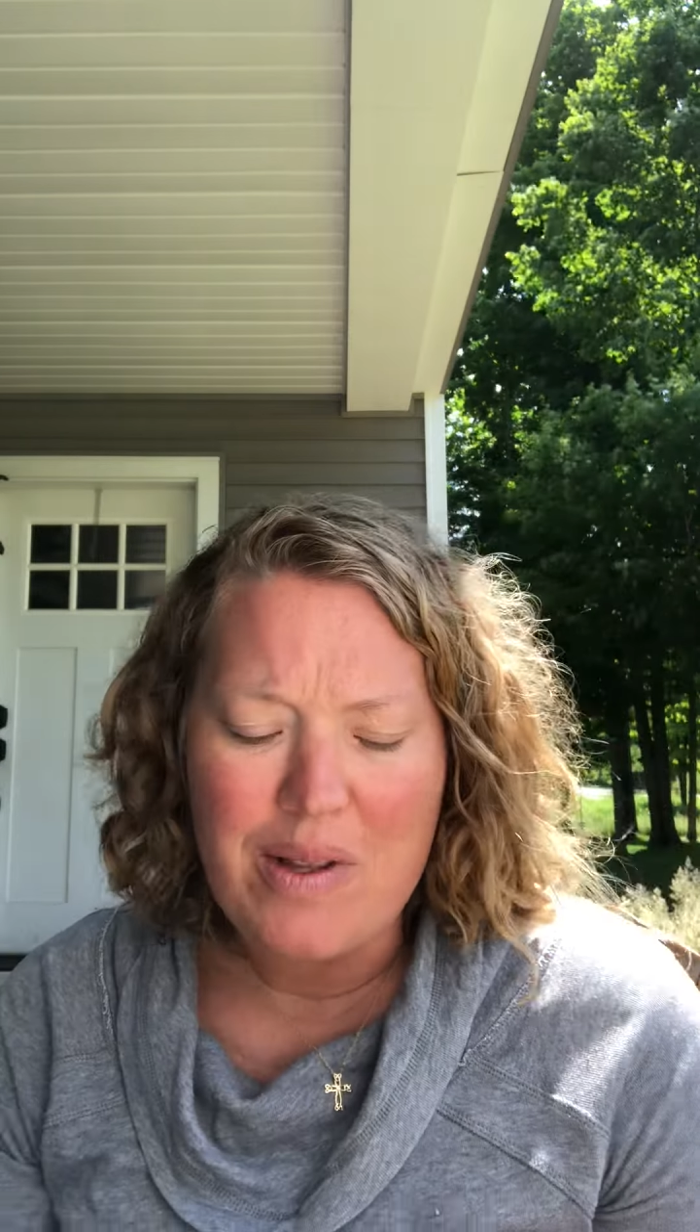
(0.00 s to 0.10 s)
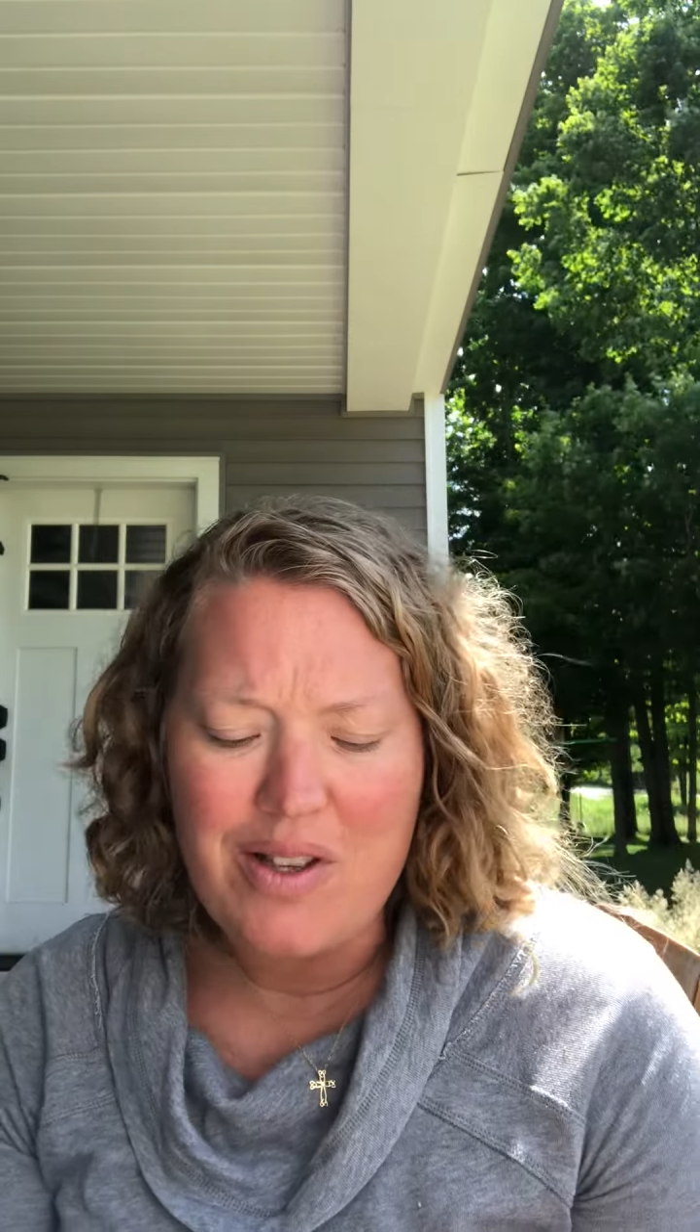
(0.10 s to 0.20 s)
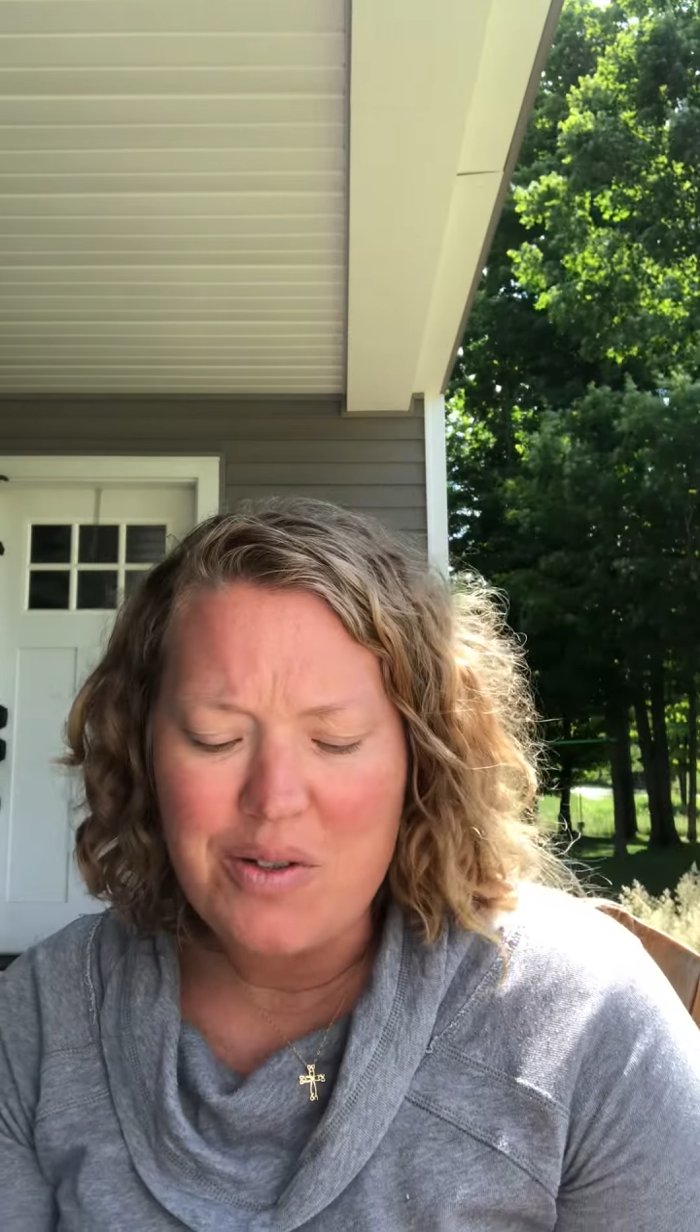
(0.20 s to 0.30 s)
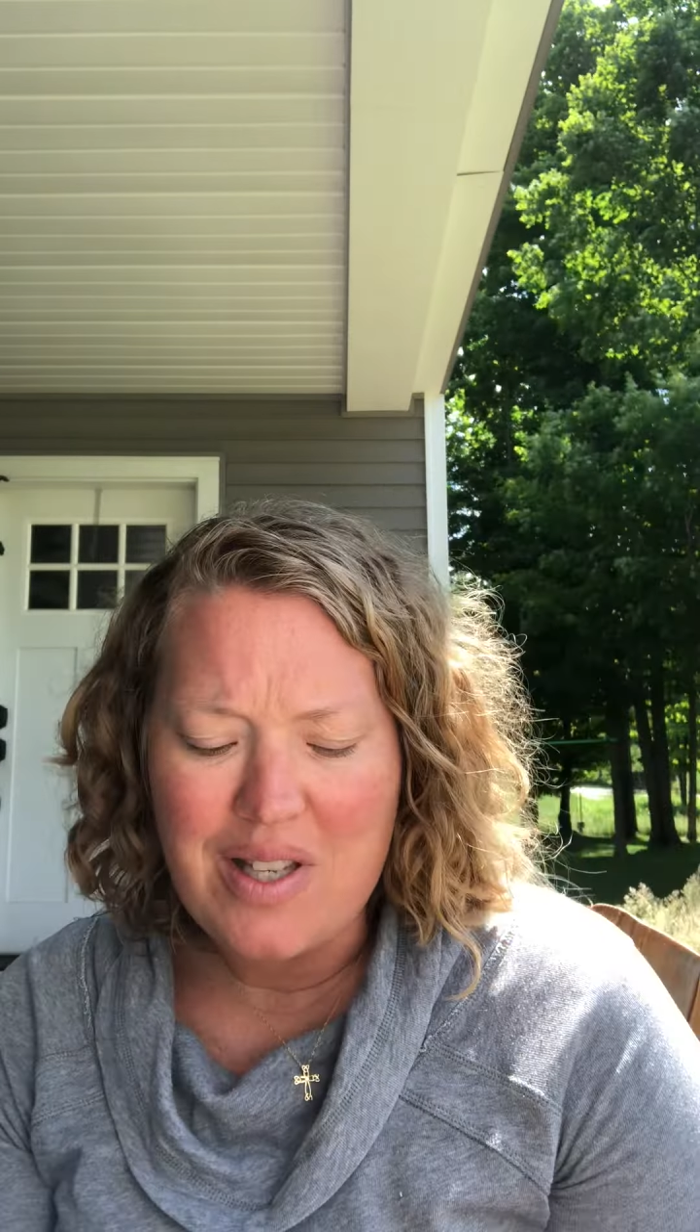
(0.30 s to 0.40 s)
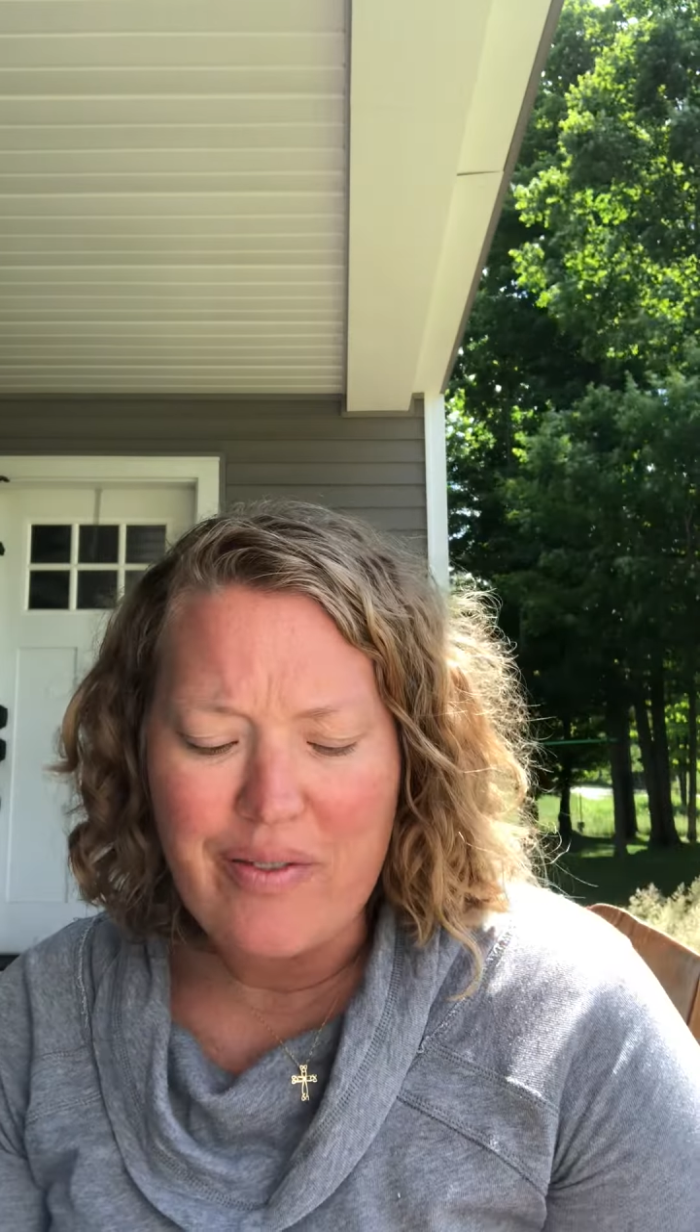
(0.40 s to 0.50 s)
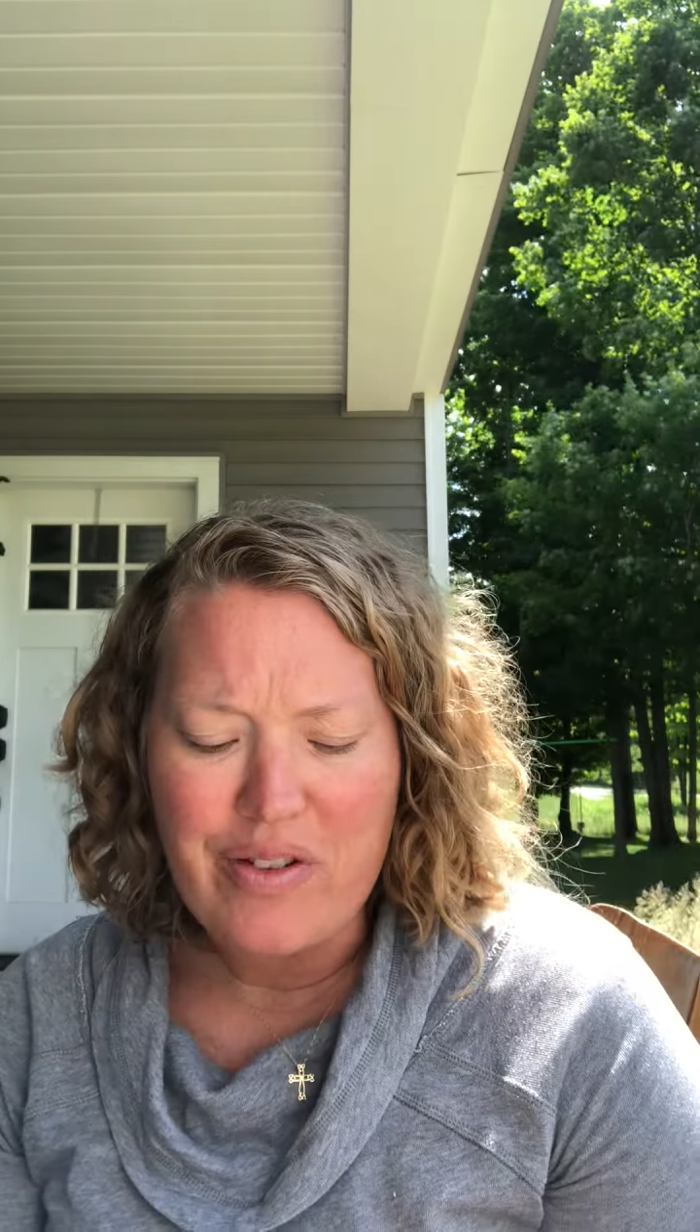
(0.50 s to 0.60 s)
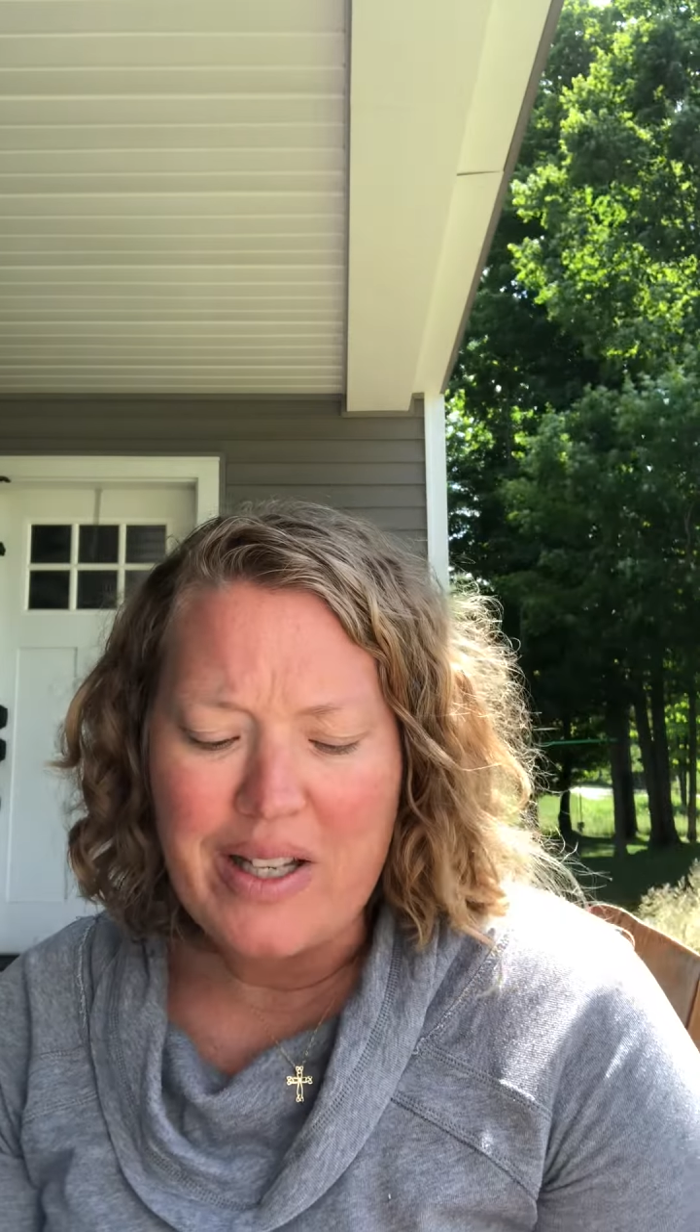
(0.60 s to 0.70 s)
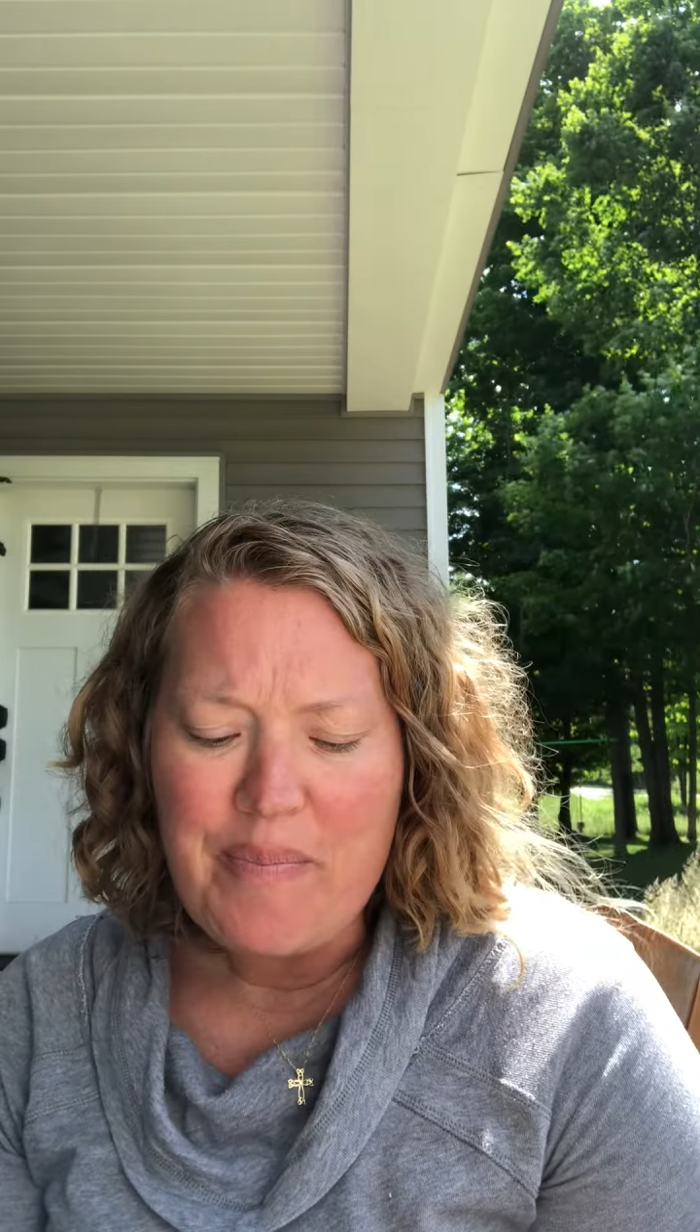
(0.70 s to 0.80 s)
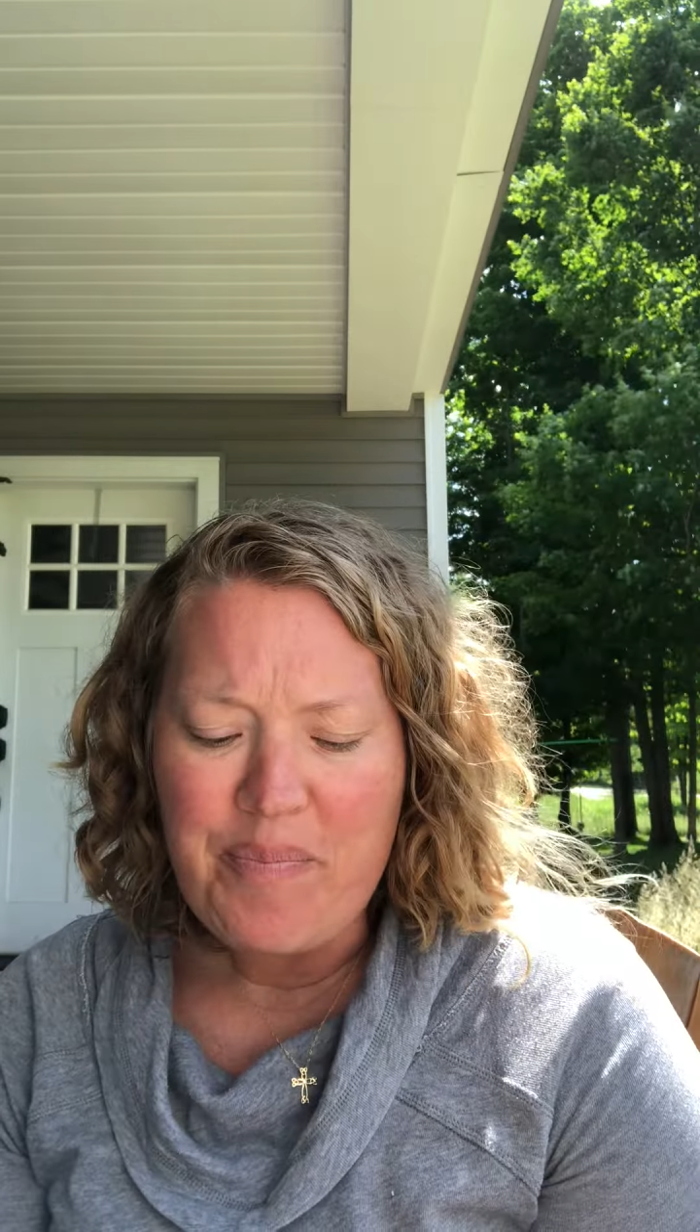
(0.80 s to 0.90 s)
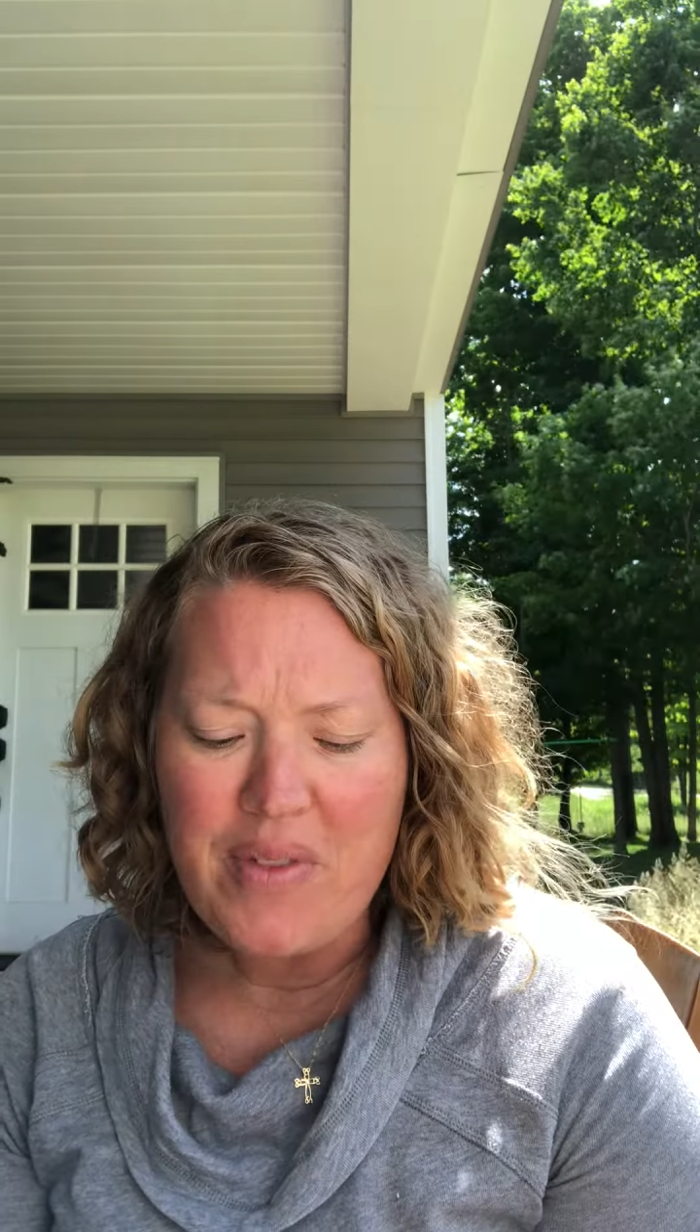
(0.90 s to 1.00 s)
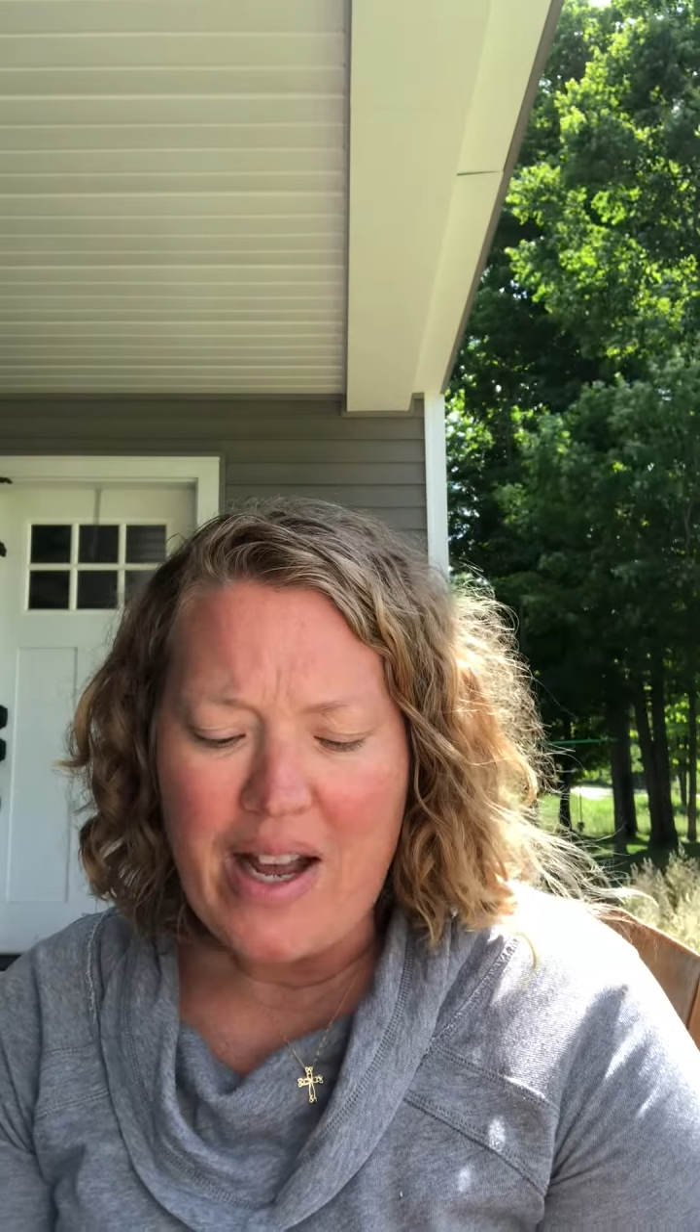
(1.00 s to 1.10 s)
with you safely.